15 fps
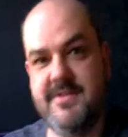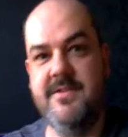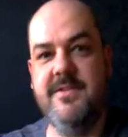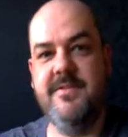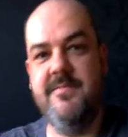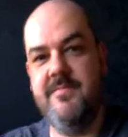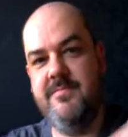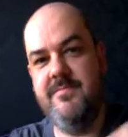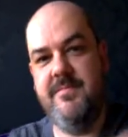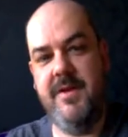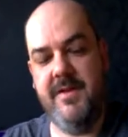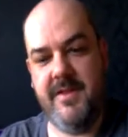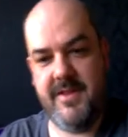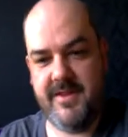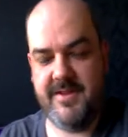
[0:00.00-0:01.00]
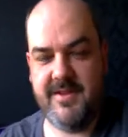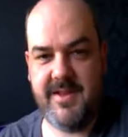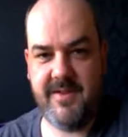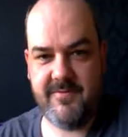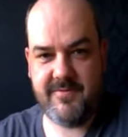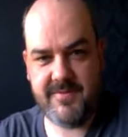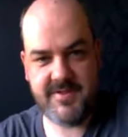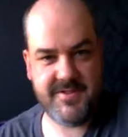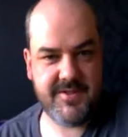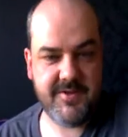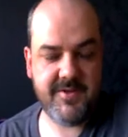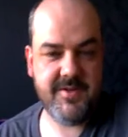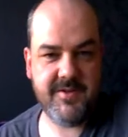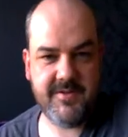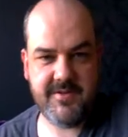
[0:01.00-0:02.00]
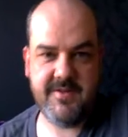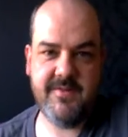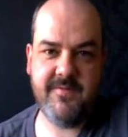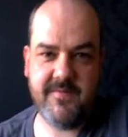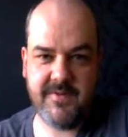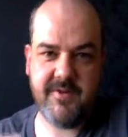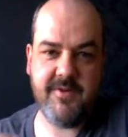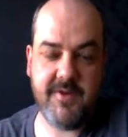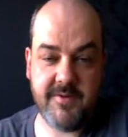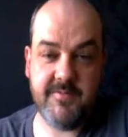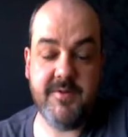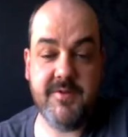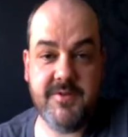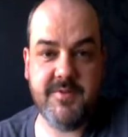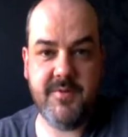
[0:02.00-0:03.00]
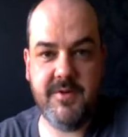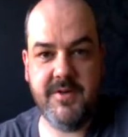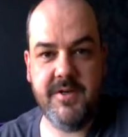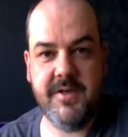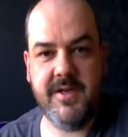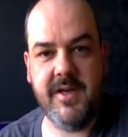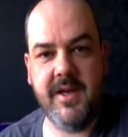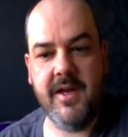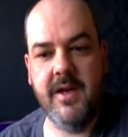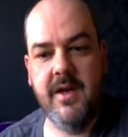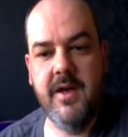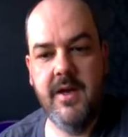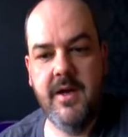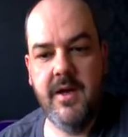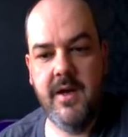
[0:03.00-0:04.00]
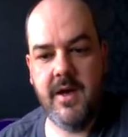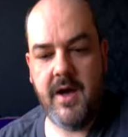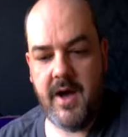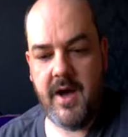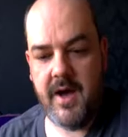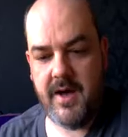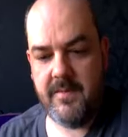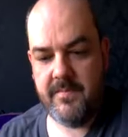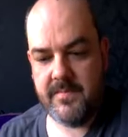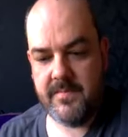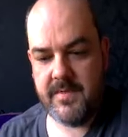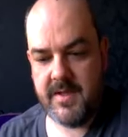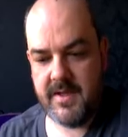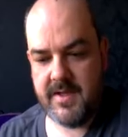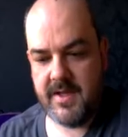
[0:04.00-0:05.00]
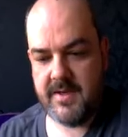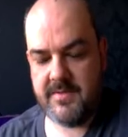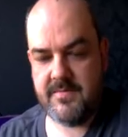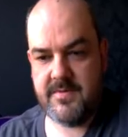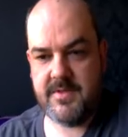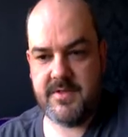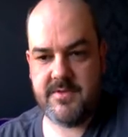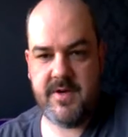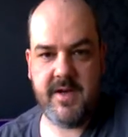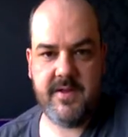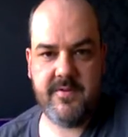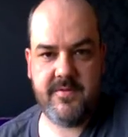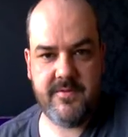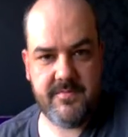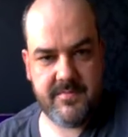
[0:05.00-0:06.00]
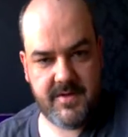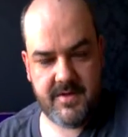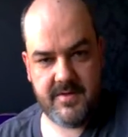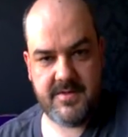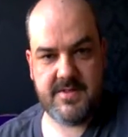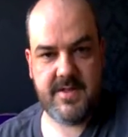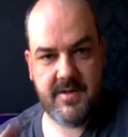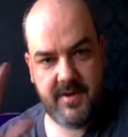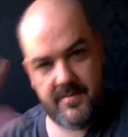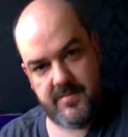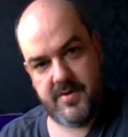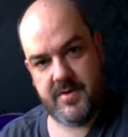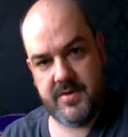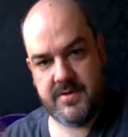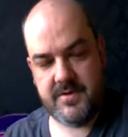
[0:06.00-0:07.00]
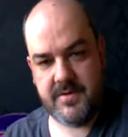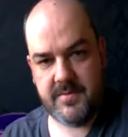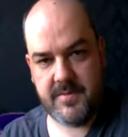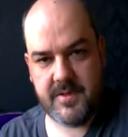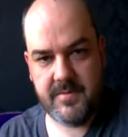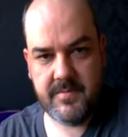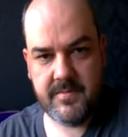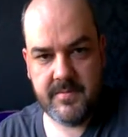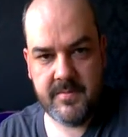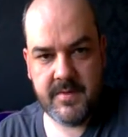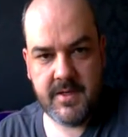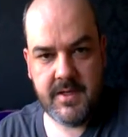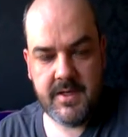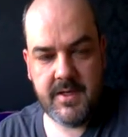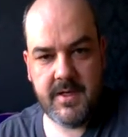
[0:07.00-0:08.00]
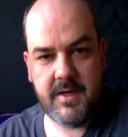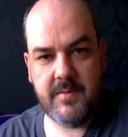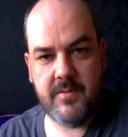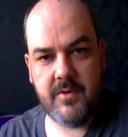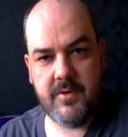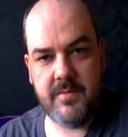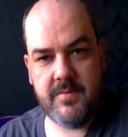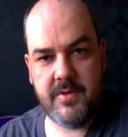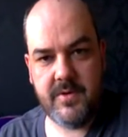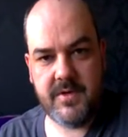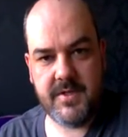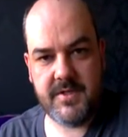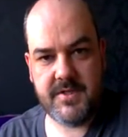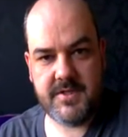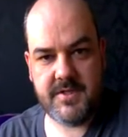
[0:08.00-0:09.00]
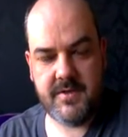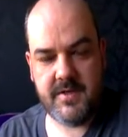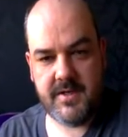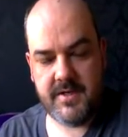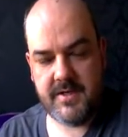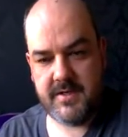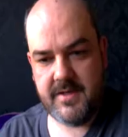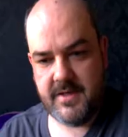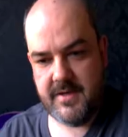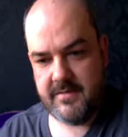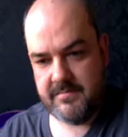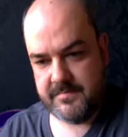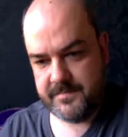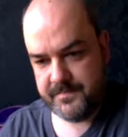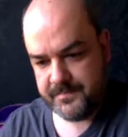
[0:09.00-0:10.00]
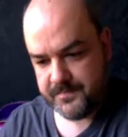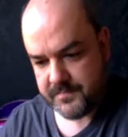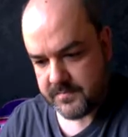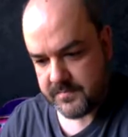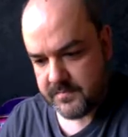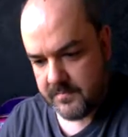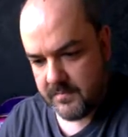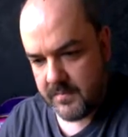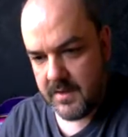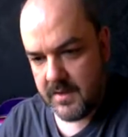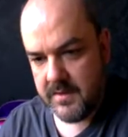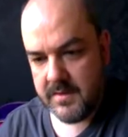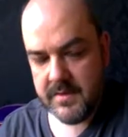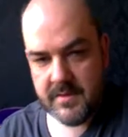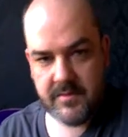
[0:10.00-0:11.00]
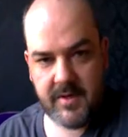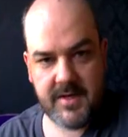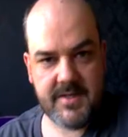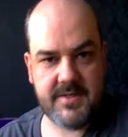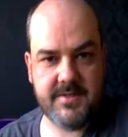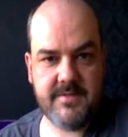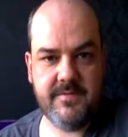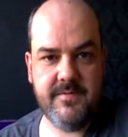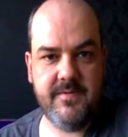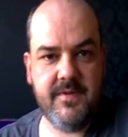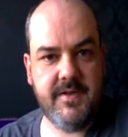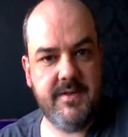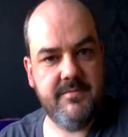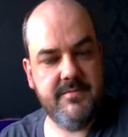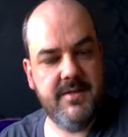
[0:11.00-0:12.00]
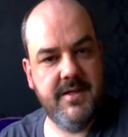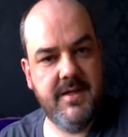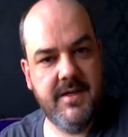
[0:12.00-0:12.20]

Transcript: a certain month and everyone's doing talking about twerking, um, then that detracts from you know say I want to talk about a, a more important issue like um, the rise of um,